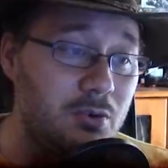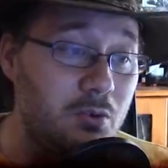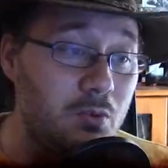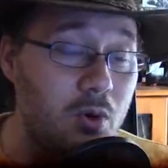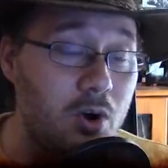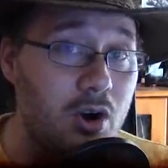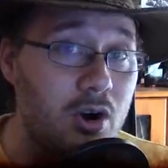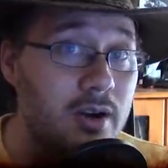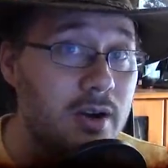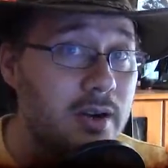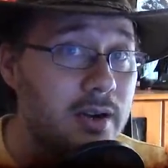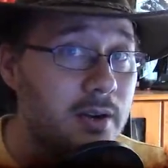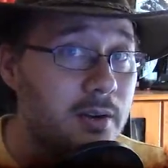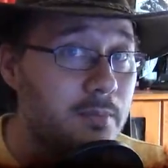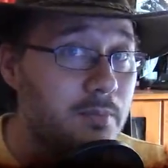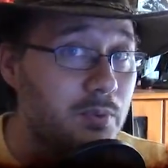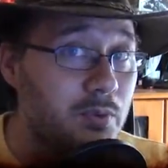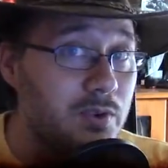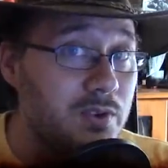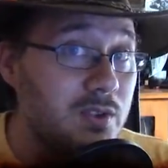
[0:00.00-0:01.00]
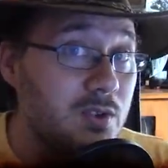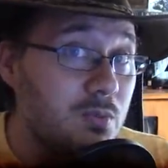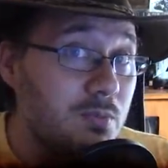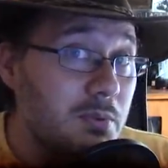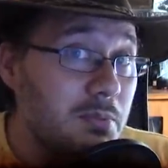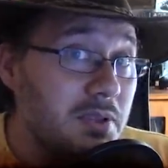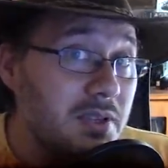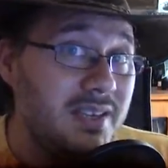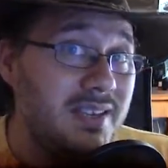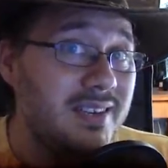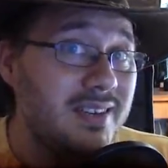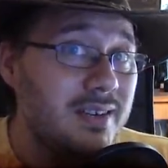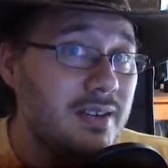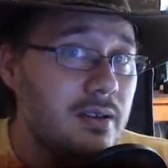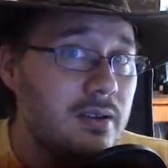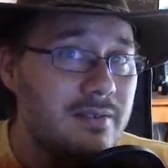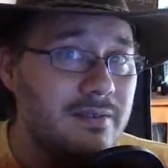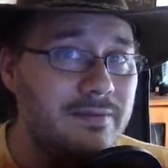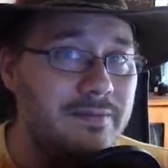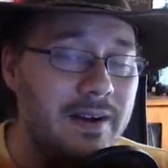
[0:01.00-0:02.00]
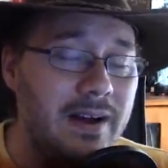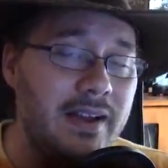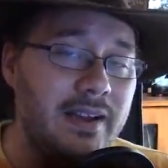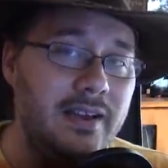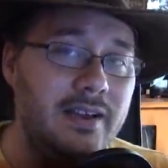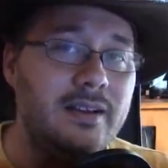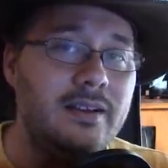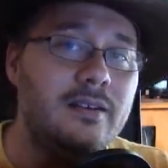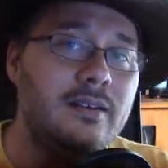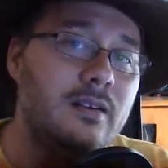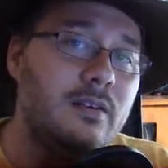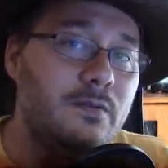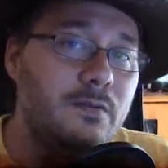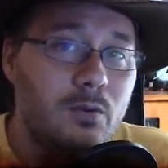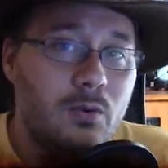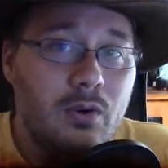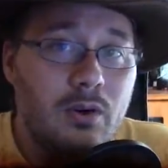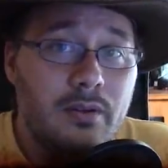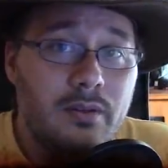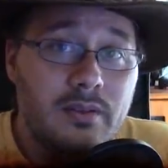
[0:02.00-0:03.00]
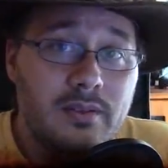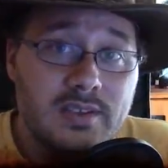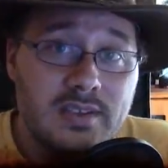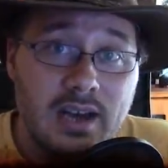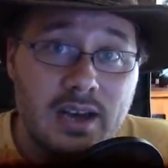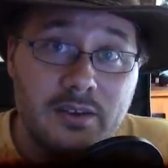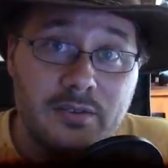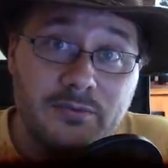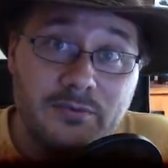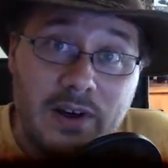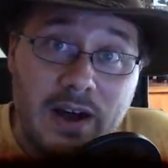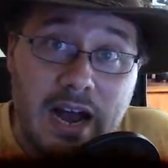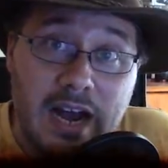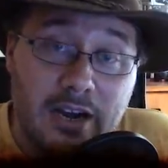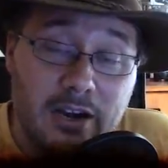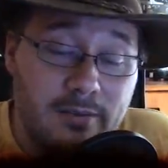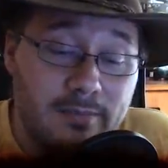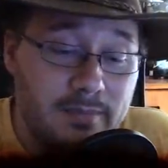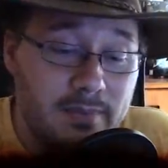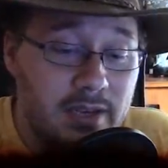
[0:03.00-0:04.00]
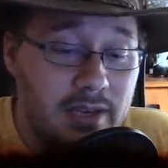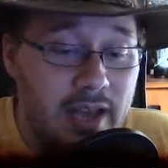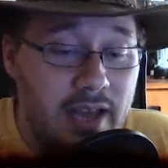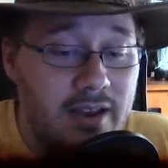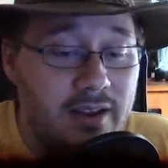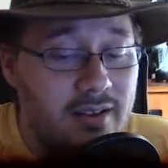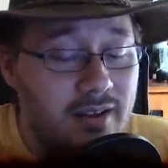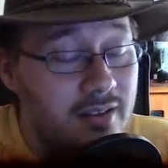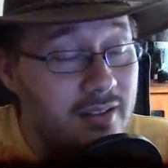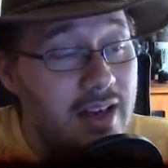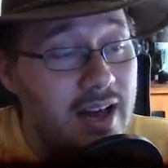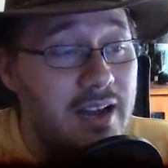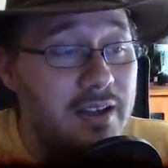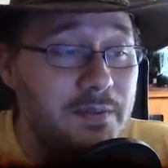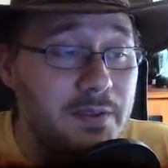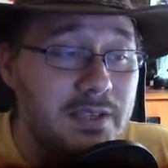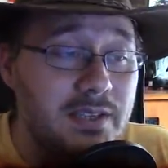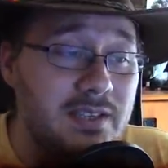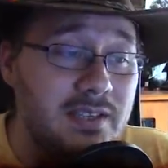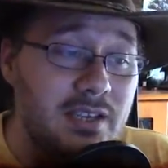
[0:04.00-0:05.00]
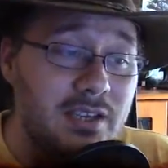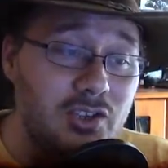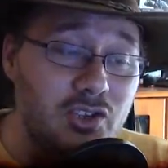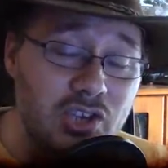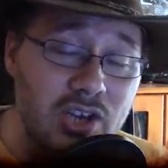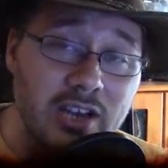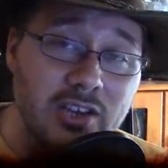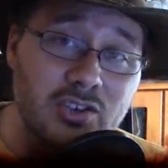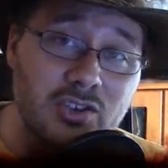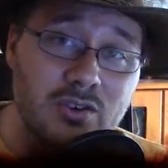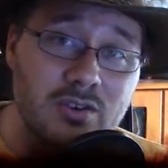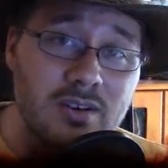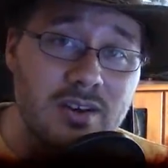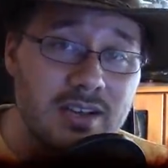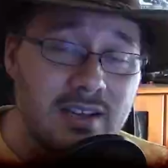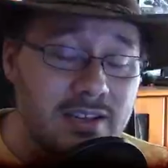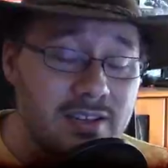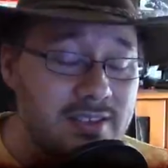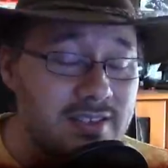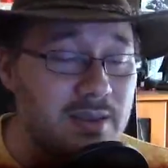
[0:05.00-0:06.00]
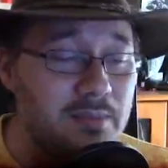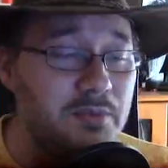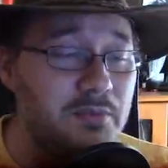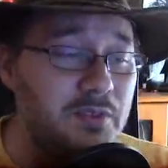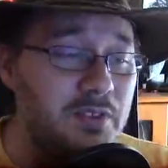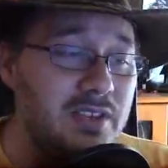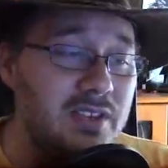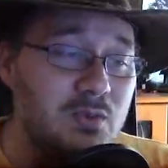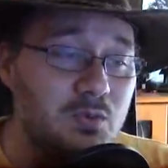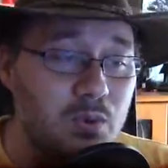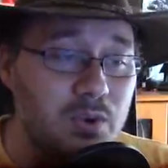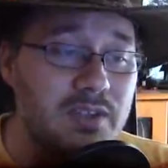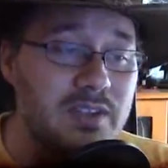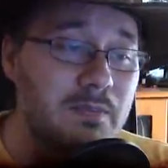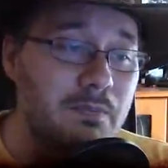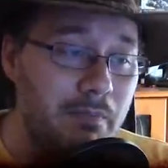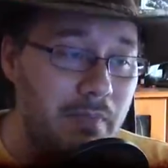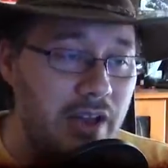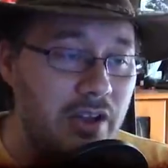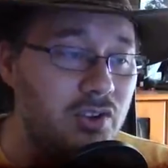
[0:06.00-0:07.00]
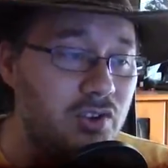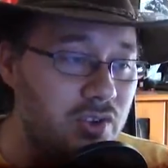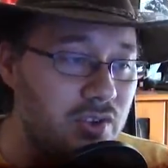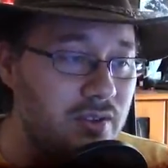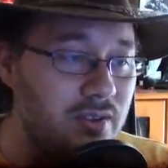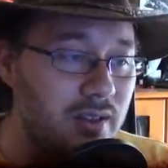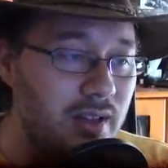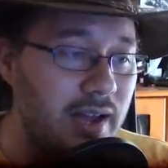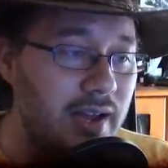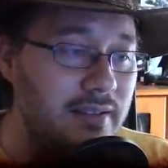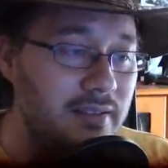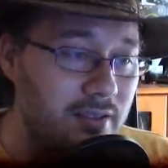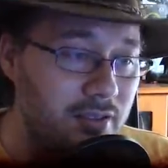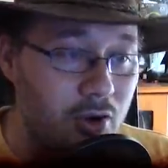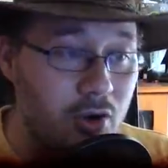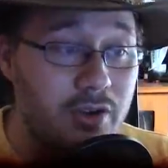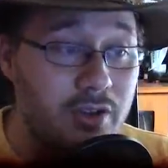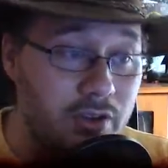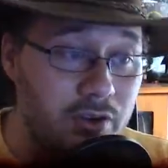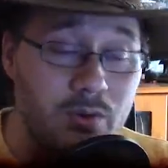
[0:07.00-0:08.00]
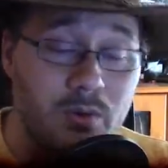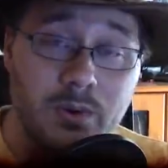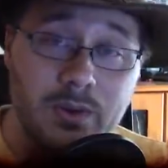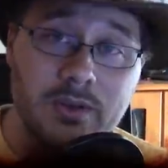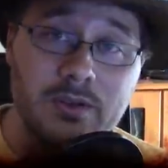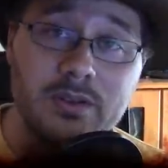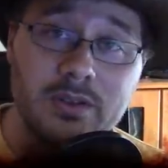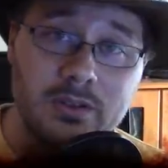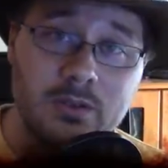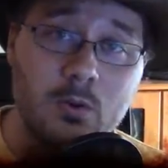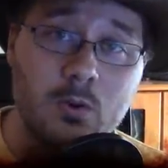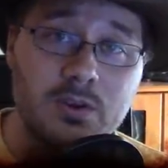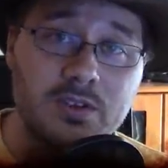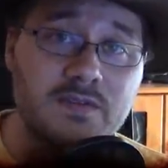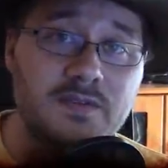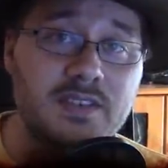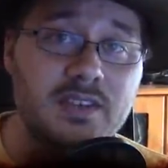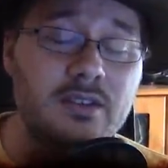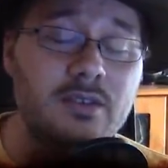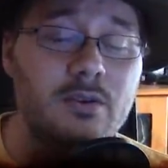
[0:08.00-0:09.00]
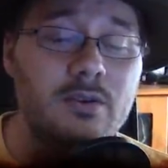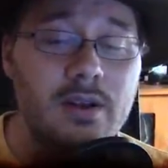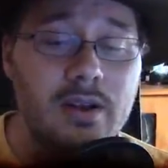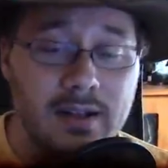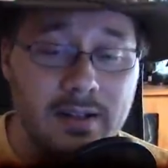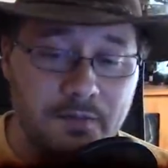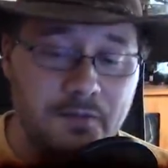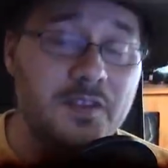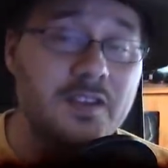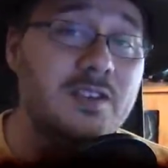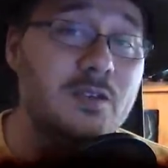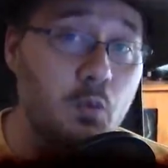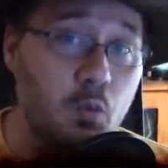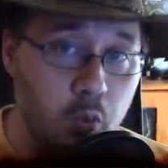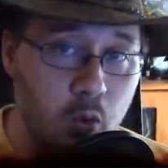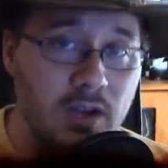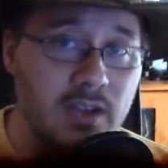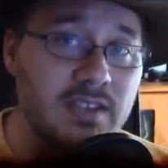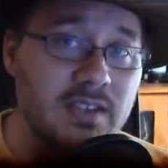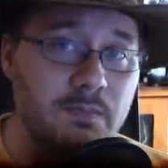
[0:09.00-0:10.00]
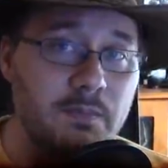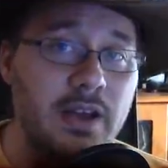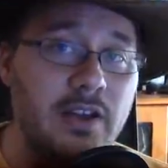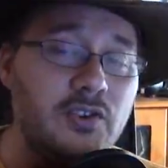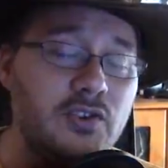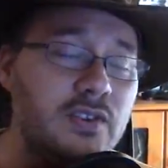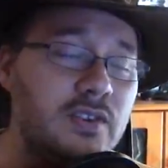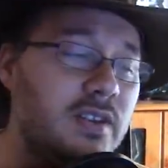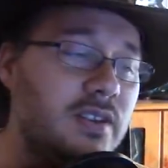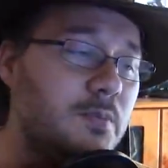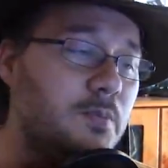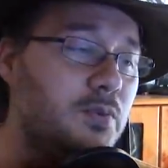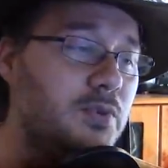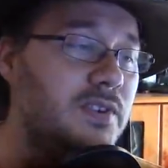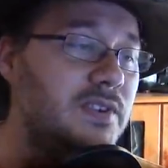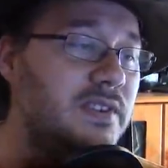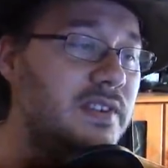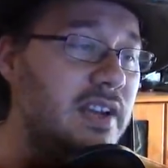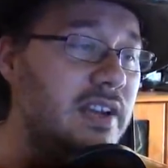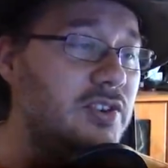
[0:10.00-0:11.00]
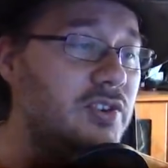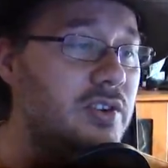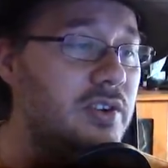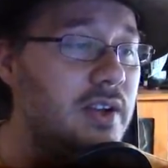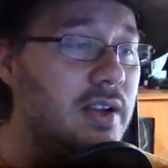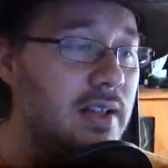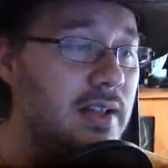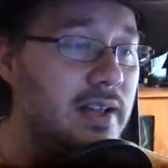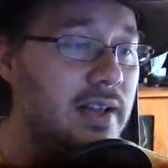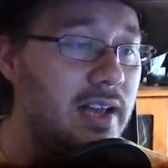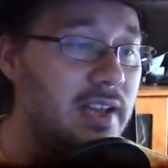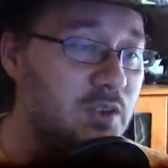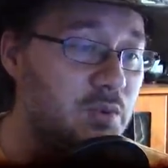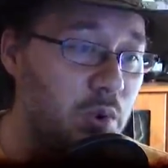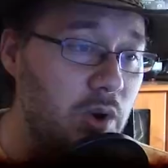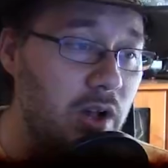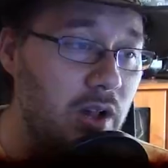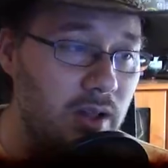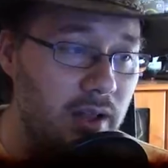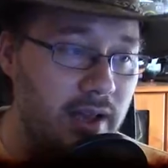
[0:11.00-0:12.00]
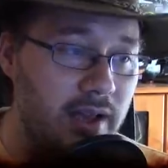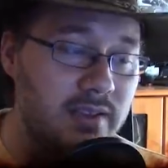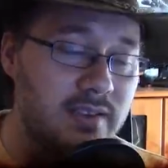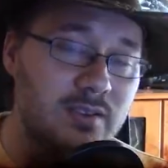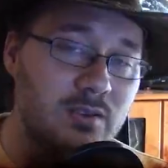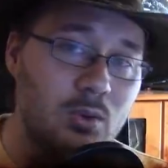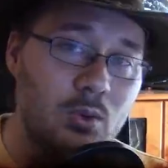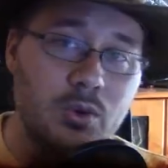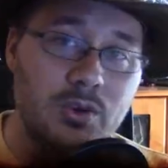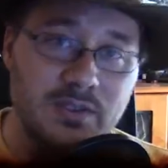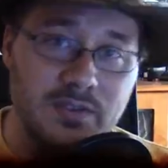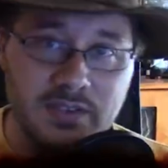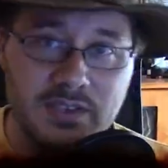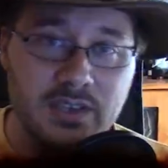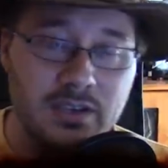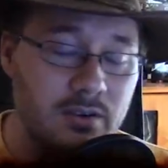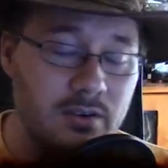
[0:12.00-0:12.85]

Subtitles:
who are presumably fighting for the side of fire. Again, a lot of this is conjecture. Some of this was mentioned, like the dark hero killing Lords of Cinder. This was mentioned in the presentation, as well as the Lords of